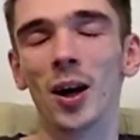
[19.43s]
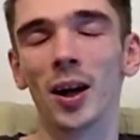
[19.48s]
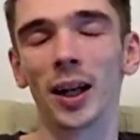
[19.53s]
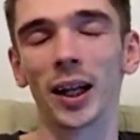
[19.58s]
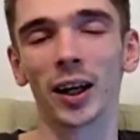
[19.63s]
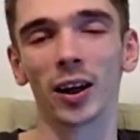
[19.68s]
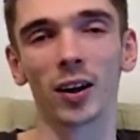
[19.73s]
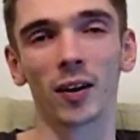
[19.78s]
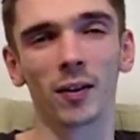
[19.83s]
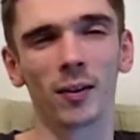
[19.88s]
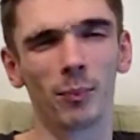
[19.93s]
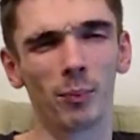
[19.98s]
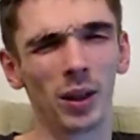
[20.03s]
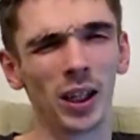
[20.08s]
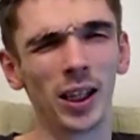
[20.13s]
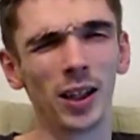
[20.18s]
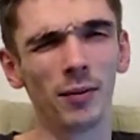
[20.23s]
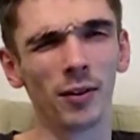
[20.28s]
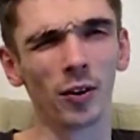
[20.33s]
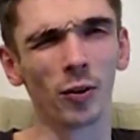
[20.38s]
Now I
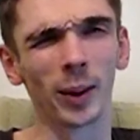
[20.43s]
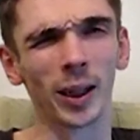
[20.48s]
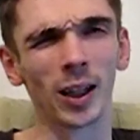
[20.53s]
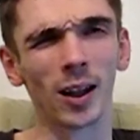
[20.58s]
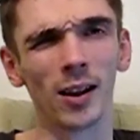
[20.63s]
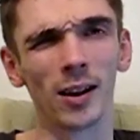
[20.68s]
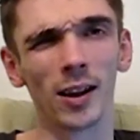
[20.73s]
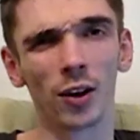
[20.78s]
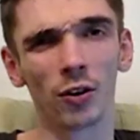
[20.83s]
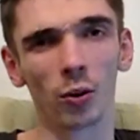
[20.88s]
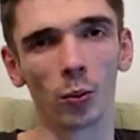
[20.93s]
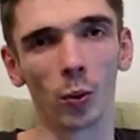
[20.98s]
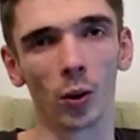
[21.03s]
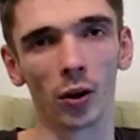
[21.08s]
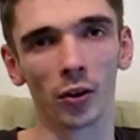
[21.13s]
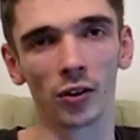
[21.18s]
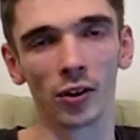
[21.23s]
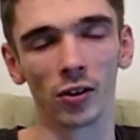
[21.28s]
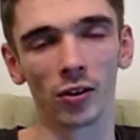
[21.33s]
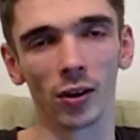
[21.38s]
believe it's been a little
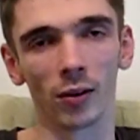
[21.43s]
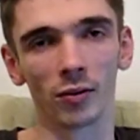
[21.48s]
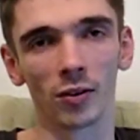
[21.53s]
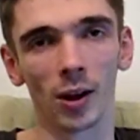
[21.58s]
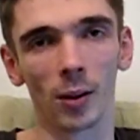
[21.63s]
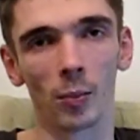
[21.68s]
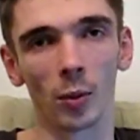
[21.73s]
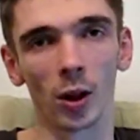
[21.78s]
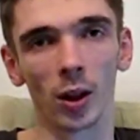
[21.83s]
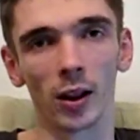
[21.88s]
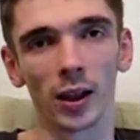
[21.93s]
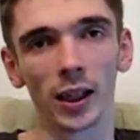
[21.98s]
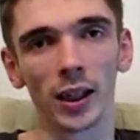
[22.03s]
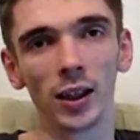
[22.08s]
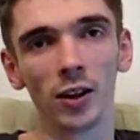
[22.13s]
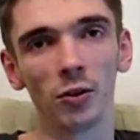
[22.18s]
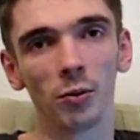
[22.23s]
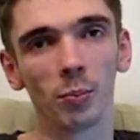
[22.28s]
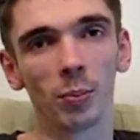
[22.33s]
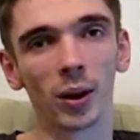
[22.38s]
while since I've done one of
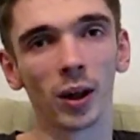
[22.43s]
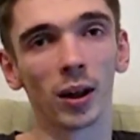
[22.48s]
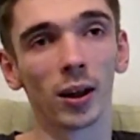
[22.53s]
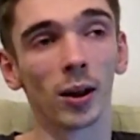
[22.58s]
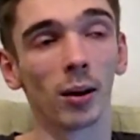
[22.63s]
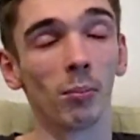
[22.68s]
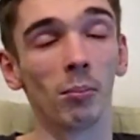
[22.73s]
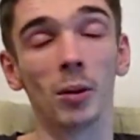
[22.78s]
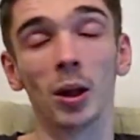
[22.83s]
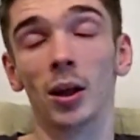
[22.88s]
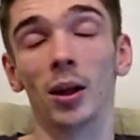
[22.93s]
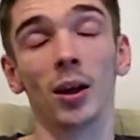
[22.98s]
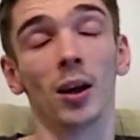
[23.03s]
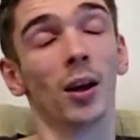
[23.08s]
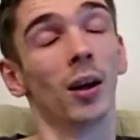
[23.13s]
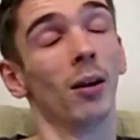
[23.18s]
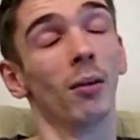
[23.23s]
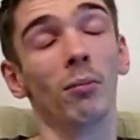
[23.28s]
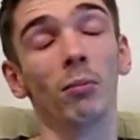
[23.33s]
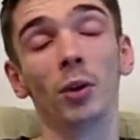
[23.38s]
these, but
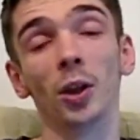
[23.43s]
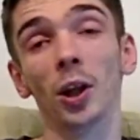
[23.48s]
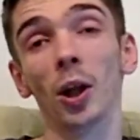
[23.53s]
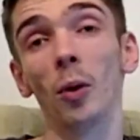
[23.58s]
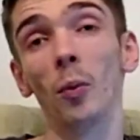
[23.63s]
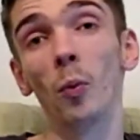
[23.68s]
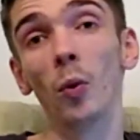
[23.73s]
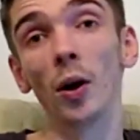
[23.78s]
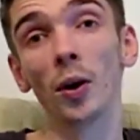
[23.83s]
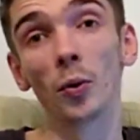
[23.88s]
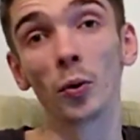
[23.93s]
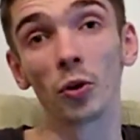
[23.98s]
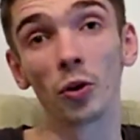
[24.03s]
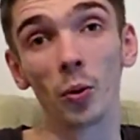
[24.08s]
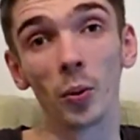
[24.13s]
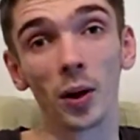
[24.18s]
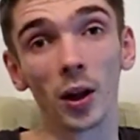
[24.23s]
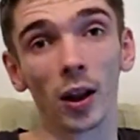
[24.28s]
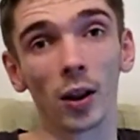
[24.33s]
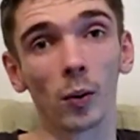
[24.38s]
you know, why not
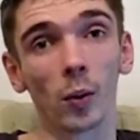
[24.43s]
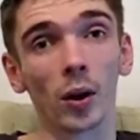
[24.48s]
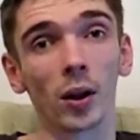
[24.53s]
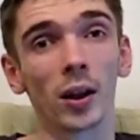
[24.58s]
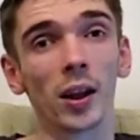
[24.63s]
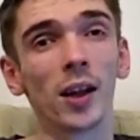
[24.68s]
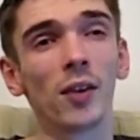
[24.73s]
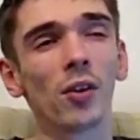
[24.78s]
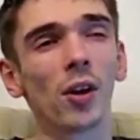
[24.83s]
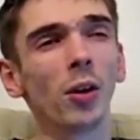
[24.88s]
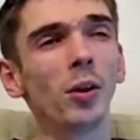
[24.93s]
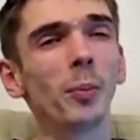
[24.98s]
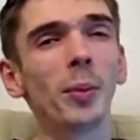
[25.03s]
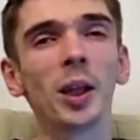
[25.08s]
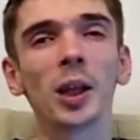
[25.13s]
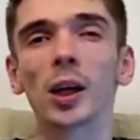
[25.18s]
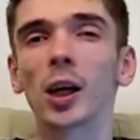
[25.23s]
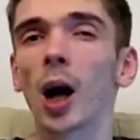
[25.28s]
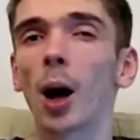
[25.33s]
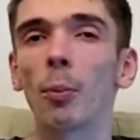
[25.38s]
do another one? There's only
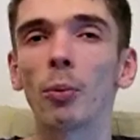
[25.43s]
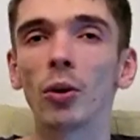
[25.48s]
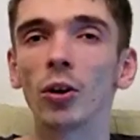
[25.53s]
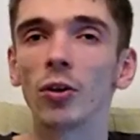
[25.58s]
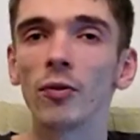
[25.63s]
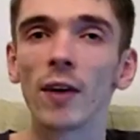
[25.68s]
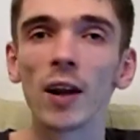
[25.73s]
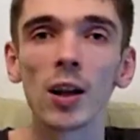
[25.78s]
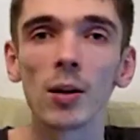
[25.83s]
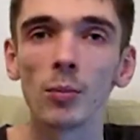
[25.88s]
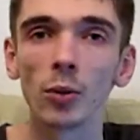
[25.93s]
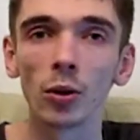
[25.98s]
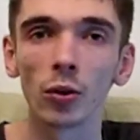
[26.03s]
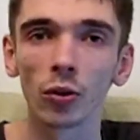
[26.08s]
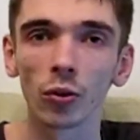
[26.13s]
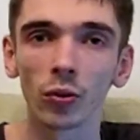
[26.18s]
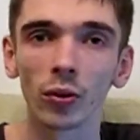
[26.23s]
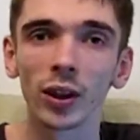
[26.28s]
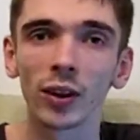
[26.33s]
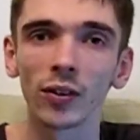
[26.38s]
been a couple of
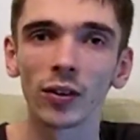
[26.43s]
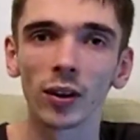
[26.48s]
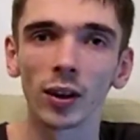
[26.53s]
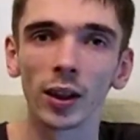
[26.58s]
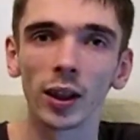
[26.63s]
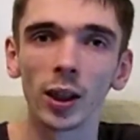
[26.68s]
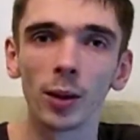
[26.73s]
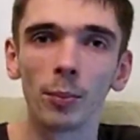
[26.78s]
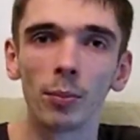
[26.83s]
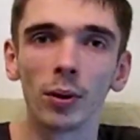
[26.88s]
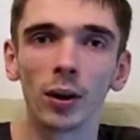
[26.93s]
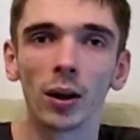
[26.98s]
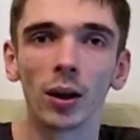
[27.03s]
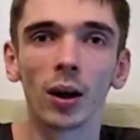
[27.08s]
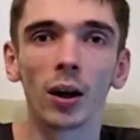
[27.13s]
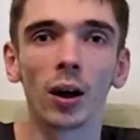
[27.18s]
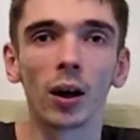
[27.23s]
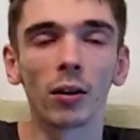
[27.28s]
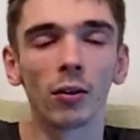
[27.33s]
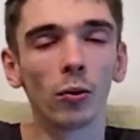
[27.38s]
developments recently,
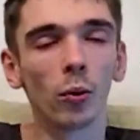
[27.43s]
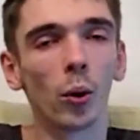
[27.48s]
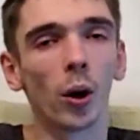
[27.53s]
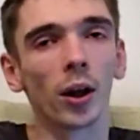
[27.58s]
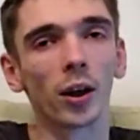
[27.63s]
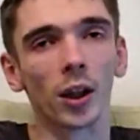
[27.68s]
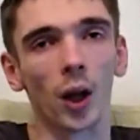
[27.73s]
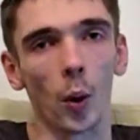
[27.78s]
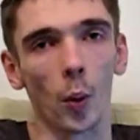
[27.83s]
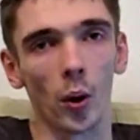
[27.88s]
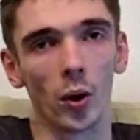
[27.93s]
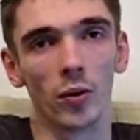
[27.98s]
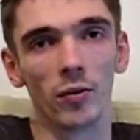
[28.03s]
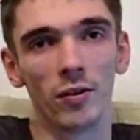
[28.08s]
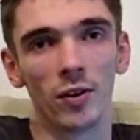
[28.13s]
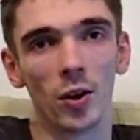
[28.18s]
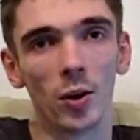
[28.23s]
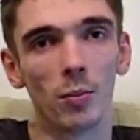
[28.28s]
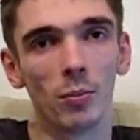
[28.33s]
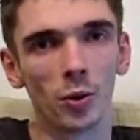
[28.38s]
but I thought I'd go
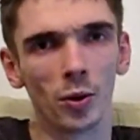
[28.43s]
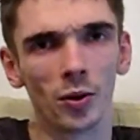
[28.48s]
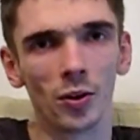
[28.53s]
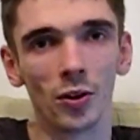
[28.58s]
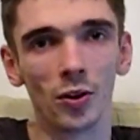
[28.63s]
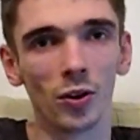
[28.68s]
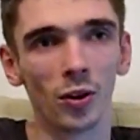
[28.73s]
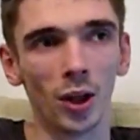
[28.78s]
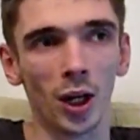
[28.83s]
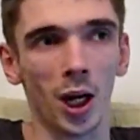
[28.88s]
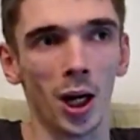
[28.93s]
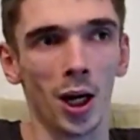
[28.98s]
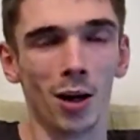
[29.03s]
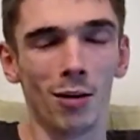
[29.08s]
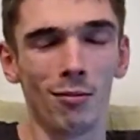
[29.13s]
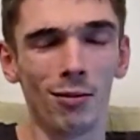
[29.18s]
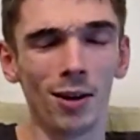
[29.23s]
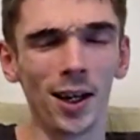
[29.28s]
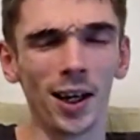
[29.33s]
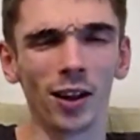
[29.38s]
over them and
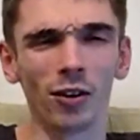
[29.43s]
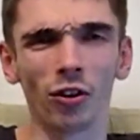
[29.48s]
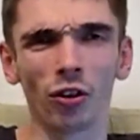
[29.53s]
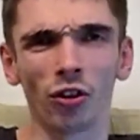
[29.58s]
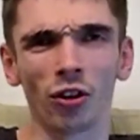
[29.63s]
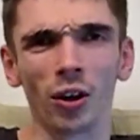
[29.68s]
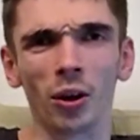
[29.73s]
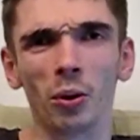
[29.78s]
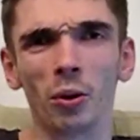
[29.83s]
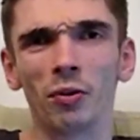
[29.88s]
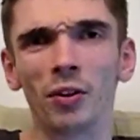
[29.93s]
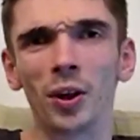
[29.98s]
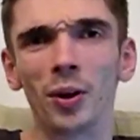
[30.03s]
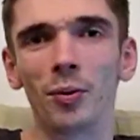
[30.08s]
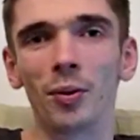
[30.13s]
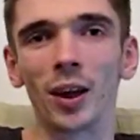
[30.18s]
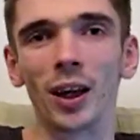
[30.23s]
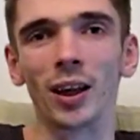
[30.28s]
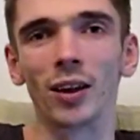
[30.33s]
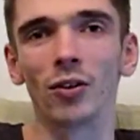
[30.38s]
yeah, just show you a few
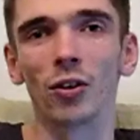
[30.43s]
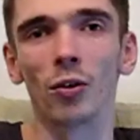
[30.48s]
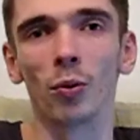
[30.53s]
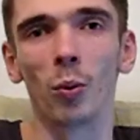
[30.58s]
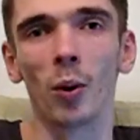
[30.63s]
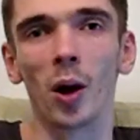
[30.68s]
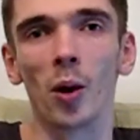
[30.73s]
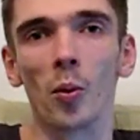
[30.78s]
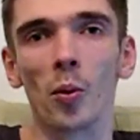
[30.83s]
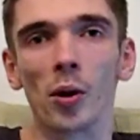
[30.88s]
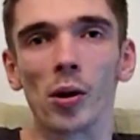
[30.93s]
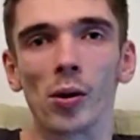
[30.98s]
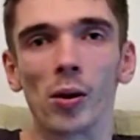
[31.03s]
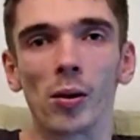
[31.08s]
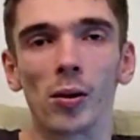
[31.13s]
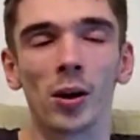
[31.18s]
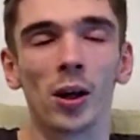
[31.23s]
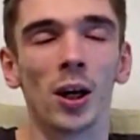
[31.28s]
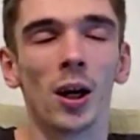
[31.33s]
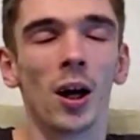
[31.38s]
things as well or not.
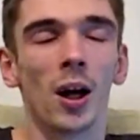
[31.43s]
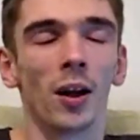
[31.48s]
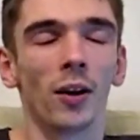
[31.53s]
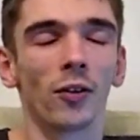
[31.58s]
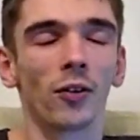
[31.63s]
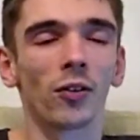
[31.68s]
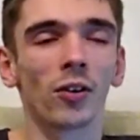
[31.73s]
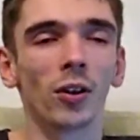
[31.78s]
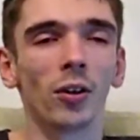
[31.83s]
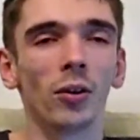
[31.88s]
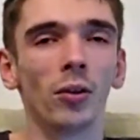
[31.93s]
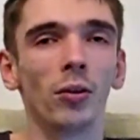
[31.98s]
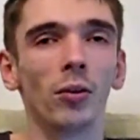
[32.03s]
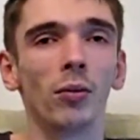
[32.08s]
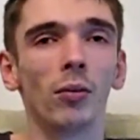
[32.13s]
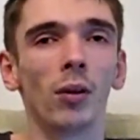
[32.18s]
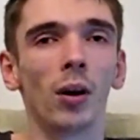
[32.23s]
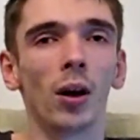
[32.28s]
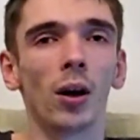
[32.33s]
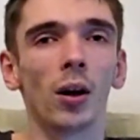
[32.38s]
So
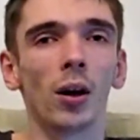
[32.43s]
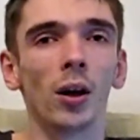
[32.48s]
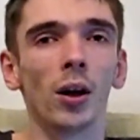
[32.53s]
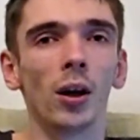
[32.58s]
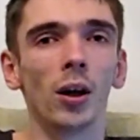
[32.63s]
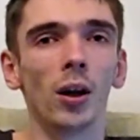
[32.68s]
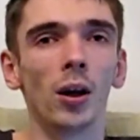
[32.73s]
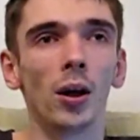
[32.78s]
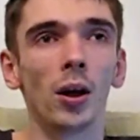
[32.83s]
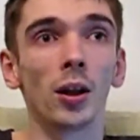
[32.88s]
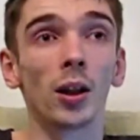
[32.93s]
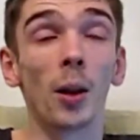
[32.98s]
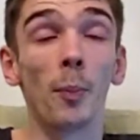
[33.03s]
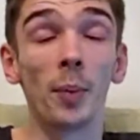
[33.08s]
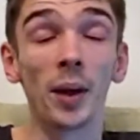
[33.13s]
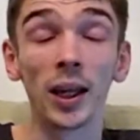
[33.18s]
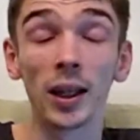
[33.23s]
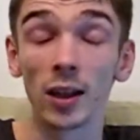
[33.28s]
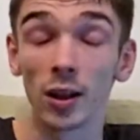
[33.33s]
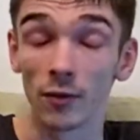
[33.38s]
the
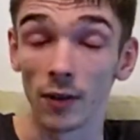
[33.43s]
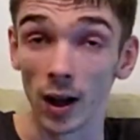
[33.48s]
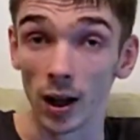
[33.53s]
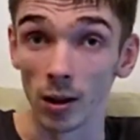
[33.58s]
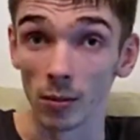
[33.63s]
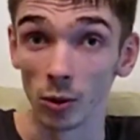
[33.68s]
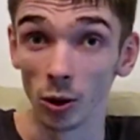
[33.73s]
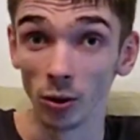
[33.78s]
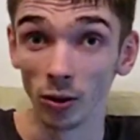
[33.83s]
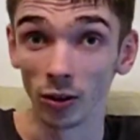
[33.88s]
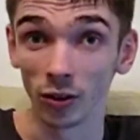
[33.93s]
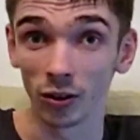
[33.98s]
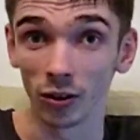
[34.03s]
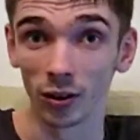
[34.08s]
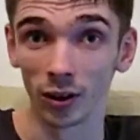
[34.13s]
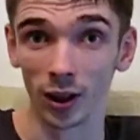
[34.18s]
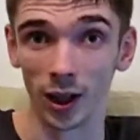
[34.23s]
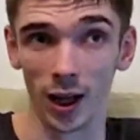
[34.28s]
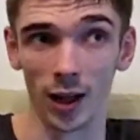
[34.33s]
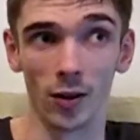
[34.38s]
big
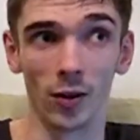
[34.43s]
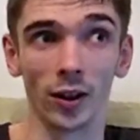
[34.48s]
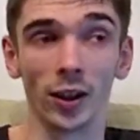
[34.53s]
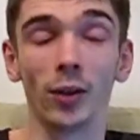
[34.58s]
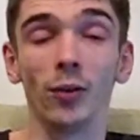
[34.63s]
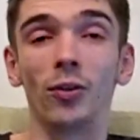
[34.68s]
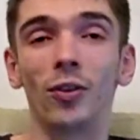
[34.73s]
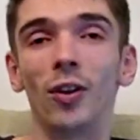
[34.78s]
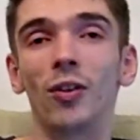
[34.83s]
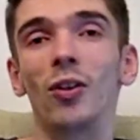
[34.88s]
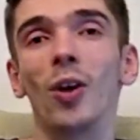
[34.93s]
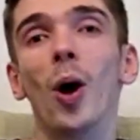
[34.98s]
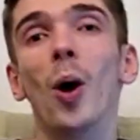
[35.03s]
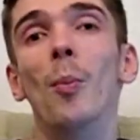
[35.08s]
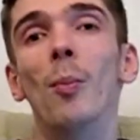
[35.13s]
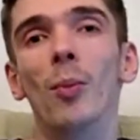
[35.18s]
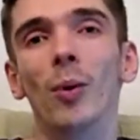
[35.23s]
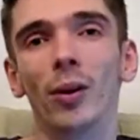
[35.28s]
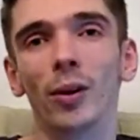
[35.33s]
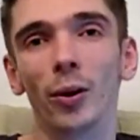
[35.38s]
development, and I use the
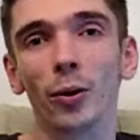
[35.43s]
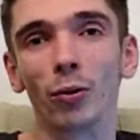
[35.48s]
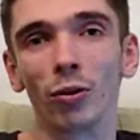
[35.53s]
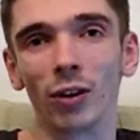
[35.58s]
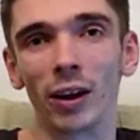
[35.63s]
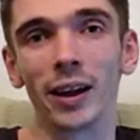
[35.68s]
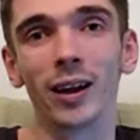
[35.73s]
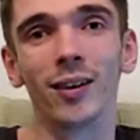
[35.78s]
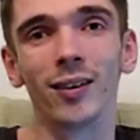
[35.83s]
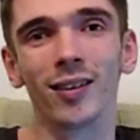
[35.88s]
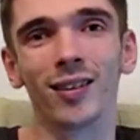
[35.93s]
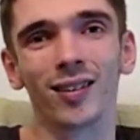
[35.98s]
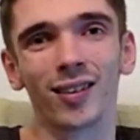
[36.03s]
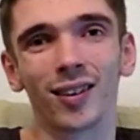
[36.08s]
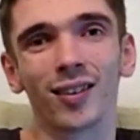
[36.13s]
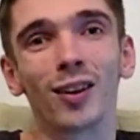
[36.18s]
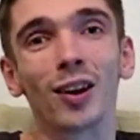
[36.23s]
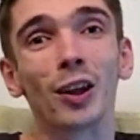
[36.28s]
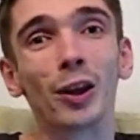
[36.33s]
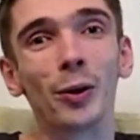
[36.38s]
term loosely because it's
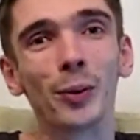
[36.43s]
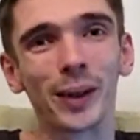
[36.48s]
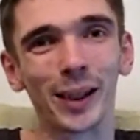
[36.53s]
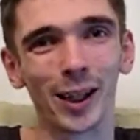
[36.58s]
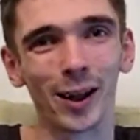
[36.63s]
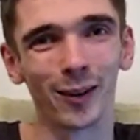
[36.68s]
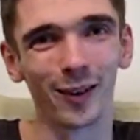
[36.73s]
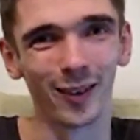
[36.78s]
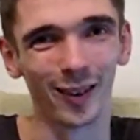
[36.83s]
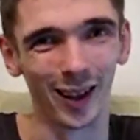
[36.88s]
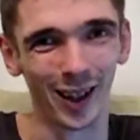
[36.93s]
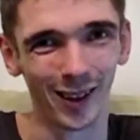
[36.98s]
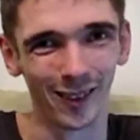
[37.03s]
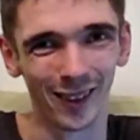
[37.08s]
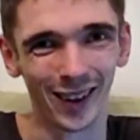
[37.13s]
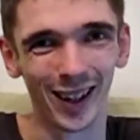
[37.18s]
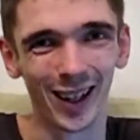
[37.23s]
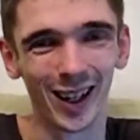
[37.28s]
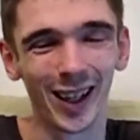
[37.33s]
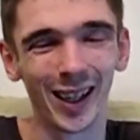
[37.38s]
just a Yu-Gi-Oh thing
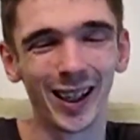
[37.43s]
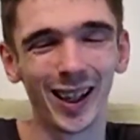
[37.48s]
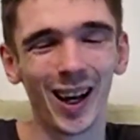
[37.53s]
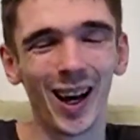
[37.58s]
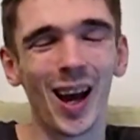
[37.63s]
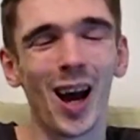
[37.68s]
really,